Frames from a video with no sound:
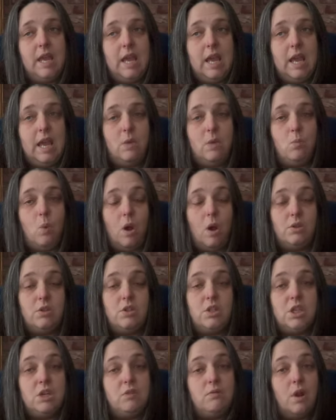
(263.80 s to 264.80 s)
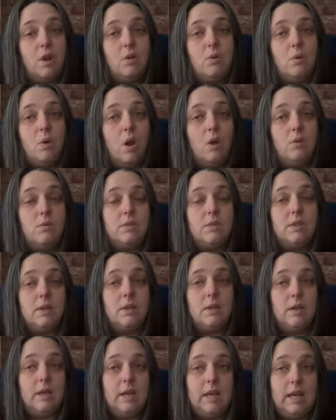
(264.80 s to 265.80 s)
In one she wrote, quote,
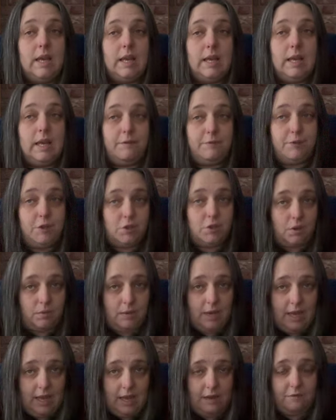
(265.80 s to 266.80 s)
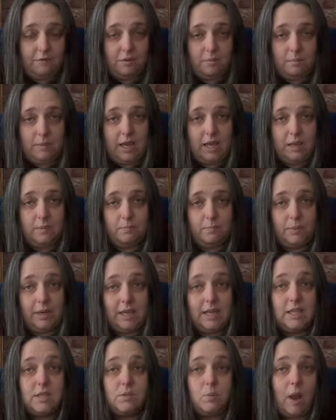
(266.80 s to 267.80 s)
"If you don't hear from me,
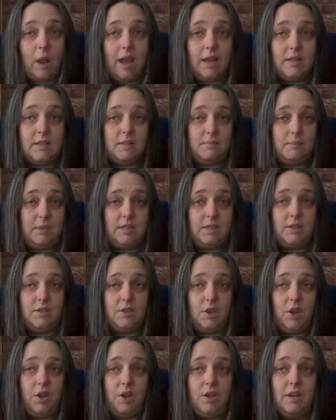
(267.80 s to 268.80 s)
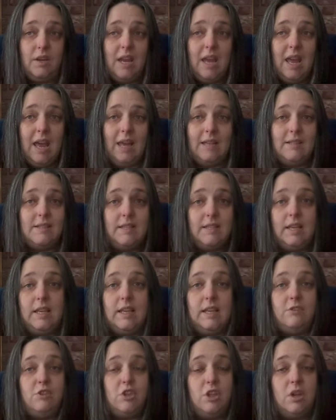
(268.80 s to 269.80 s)
please wire to Mrs. Hearn and see
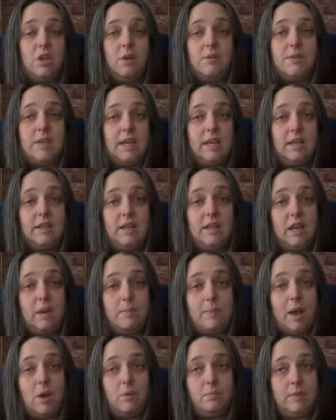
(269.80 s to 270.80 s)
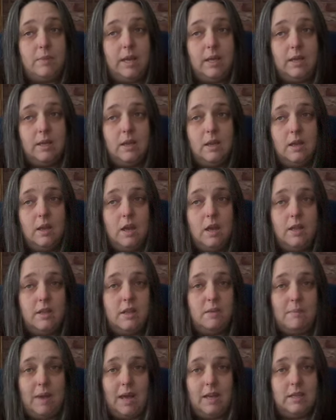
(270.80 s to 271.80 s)
if she knows anything about me. The
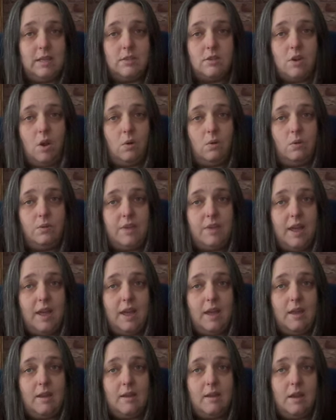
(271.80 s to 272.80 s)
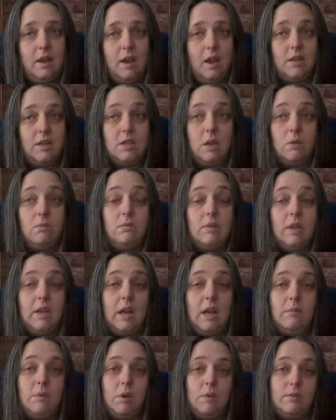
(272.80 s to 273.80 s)
man is not all there. I don't think
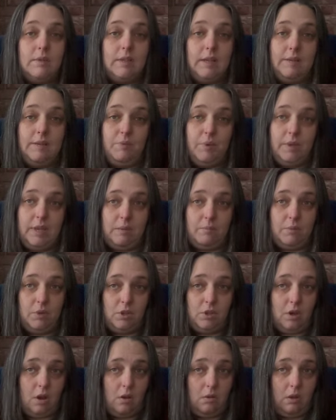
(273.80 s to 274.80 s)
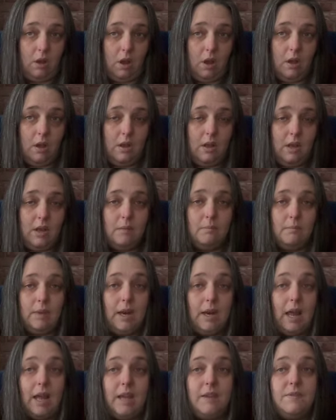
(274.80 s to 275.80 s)
I'm going to live with him much longer. My
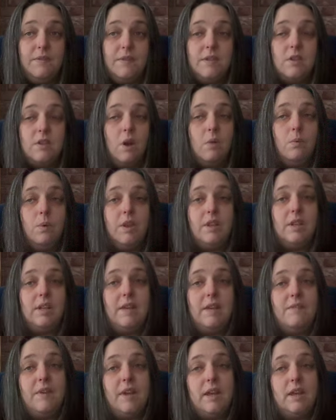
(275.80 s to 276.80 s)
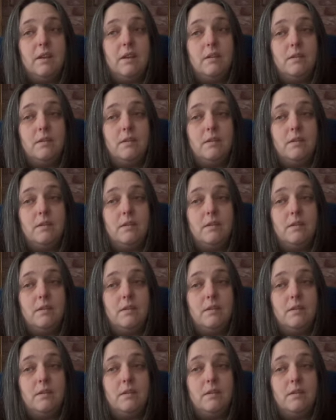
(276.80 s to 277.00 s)
life is not worth living."